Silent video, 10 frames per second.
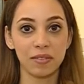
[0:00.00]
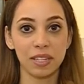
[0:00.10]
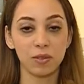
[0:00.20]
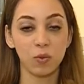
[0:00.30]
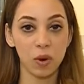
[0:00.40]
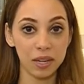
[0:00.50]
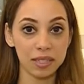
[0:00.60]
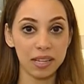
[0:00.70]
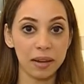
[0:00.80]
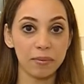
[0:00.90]
these
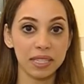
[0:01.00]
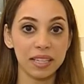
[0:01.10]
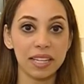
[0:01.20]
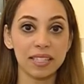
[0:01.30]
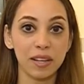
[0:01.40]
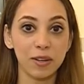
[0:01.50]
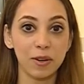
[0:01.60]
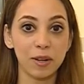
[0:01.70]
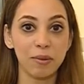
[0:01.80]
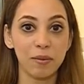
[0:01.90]
worst diet mistakes that you
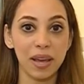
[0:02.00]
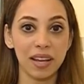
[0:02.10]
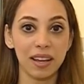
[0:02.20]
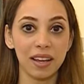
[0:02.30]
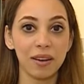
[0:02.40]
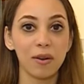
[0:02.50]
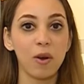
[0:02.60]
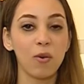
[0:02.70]
could be making,